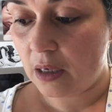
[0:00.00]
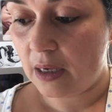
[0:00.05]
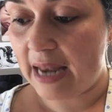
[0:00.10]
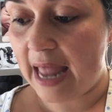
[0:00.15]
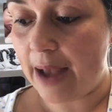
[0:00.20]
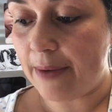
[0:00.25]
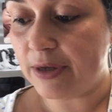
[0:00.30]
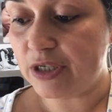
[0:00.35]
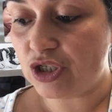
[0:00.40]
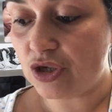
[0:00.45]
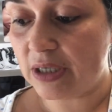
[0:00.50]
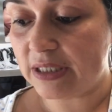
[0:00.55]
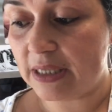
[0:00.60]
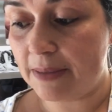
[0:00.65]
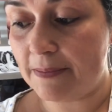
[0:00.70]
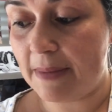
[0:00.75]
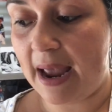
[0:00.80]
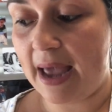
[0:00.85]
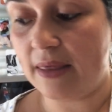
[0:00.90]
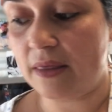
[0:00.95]
language arts
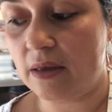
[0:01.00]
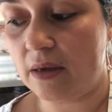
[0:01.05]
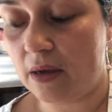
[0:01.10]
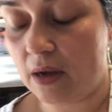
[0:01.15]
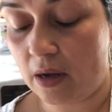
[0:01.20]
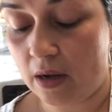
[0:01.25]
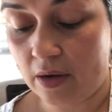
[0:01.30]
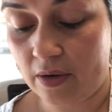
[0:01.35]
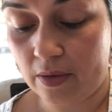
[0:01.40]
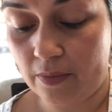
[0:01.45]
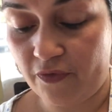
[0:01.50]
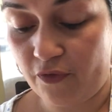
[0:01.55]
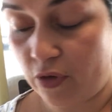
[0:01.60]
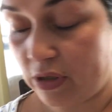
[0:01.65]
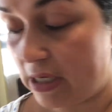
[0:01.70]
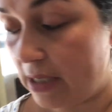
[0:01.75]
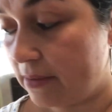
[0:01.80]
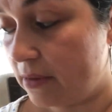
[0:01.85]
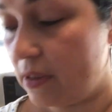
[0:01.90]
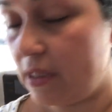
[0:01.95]
and math, 4
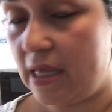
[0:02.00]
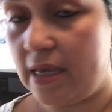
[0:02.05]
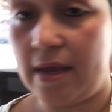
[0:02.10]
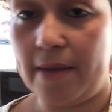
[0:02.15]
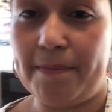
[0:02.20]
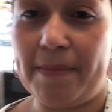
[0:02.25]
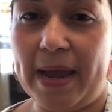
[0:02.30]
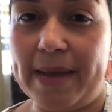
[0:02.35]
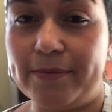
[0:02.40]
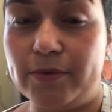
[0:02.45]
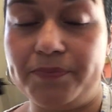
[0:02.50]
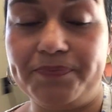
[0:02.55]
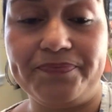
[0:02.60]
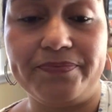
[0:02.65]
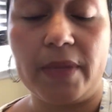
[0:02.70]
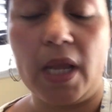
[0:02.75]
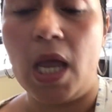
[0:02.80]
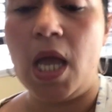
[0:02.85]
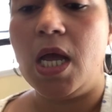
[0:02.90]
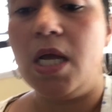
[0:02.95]
times a week and Bible.
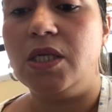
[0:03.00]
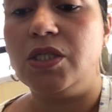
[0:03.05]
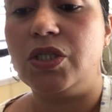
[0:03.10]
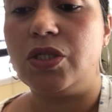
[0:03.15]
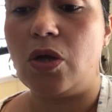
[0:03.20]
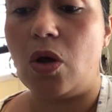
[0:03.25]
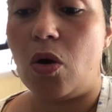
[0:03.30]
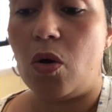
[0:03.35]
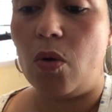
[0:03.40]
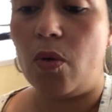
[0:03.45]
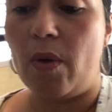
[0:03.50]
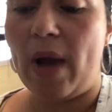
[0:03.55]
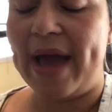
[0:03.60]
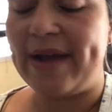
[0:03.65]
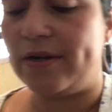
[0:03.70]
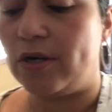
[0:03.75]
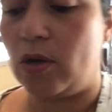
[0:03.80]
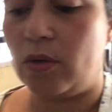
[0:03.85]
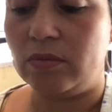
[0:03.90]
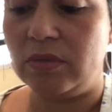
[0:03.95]
So I
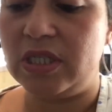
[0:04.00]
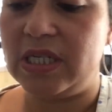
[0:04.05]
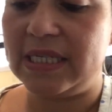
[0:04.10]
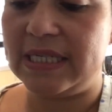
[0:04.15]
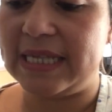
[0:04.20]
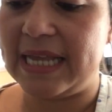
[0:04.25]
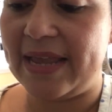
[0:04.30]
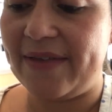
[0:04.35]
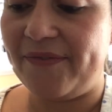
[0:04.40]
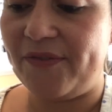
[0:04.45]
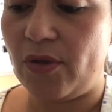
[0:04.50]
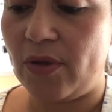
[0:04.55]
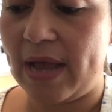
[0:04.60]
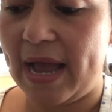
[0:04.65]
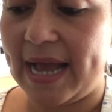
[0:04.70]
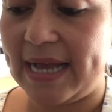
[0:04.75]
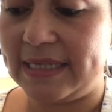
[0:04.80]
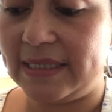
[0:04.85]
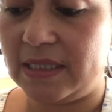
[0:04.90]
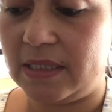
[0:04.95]
don't know, just if you
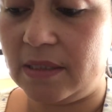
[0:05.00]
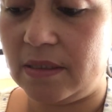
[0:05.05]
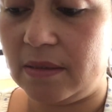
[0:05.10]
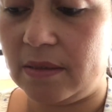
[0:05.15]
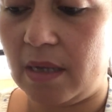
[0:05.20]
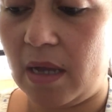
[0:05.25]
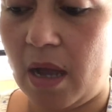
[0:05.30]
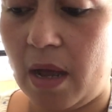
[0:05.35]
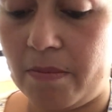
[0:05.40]
guys